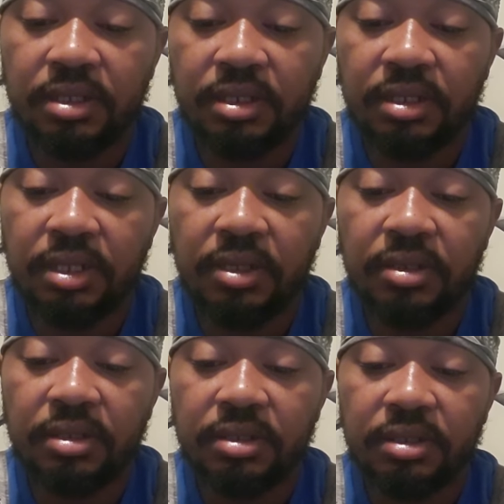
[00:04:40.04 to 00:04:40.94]
You
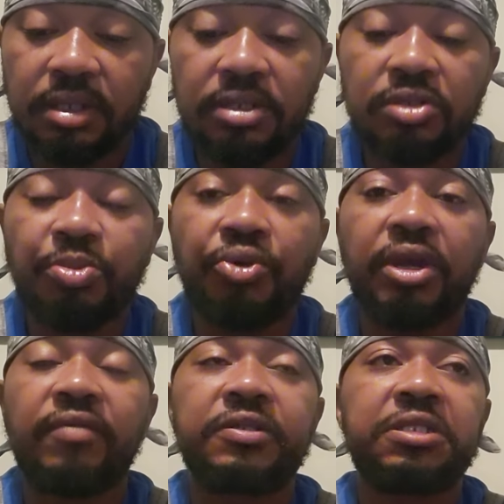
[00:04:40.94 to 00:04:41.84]
know, because you're
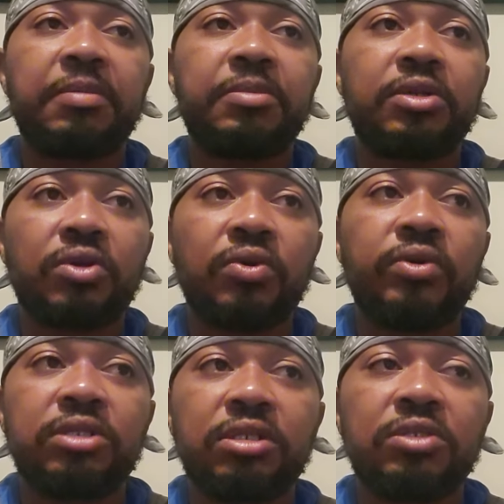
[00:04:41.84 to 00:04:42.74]
praying for something
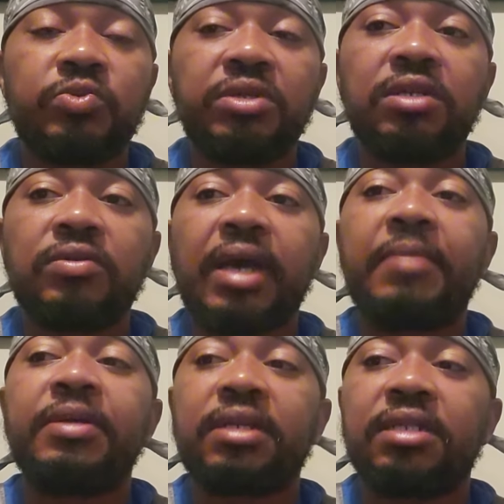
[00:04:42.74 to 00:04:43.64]
according to His will. Why?
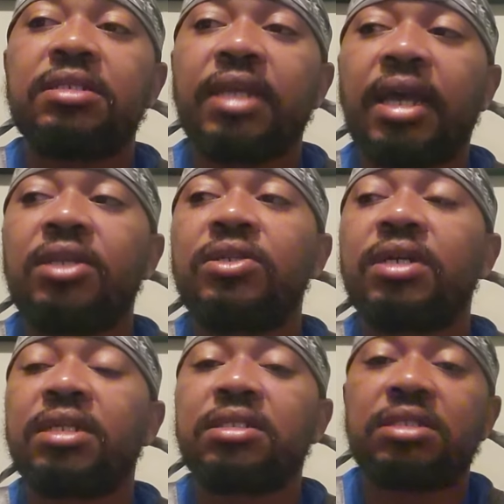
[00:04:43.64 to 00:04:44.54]
Because now
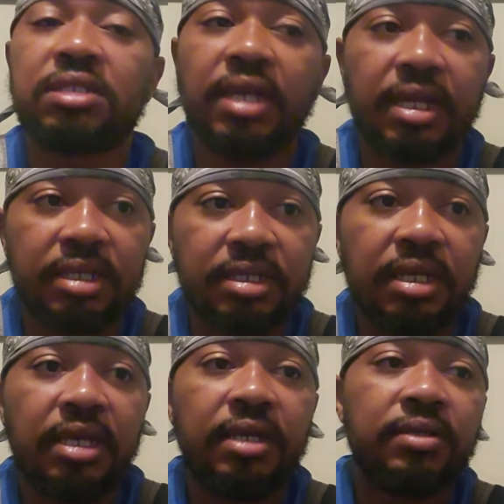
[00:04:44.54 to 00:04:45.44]
you're understanding
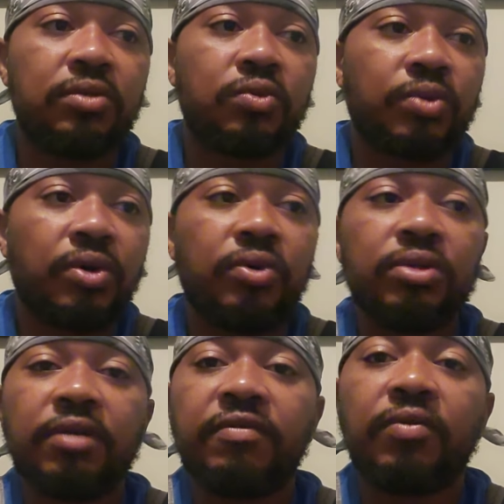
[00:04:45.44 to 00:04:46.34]
the
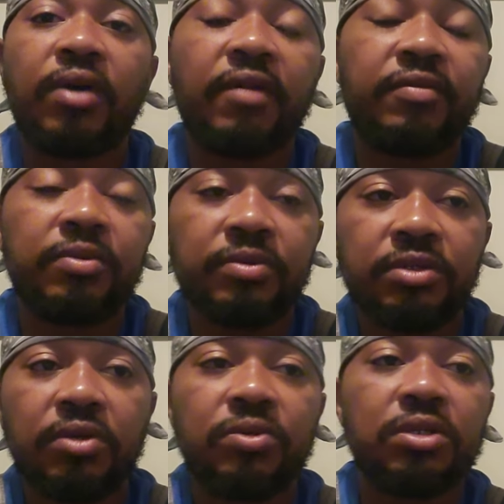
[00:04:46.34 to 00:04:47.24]
role of a wife. You
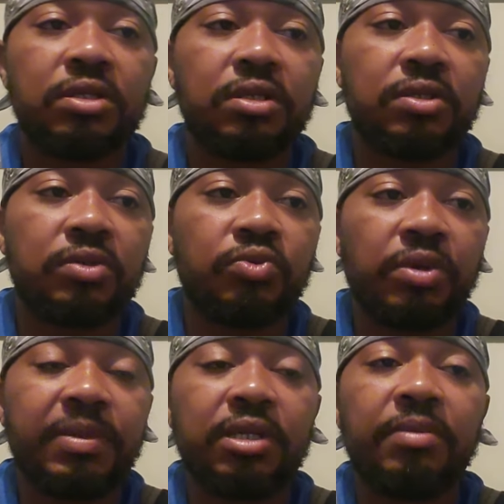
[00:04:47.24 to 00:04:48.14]
you know the, the
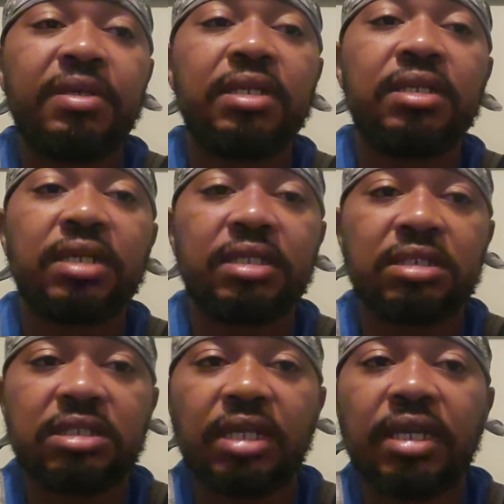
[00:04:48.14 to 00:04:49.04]
women are beginning to
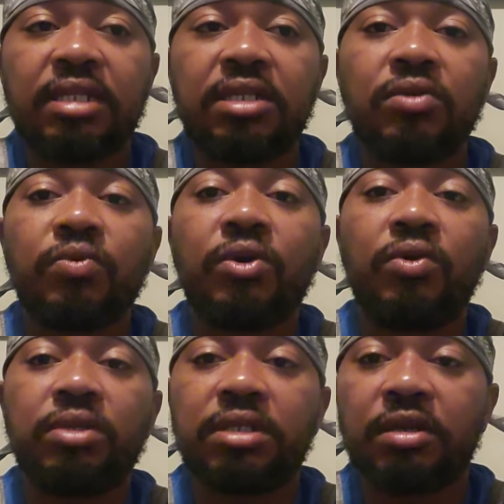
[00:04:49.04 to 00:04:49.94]
understand their
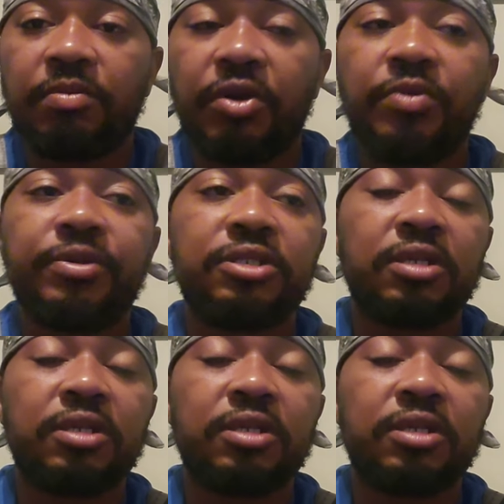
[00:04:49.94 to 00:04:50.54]
role and their purpose.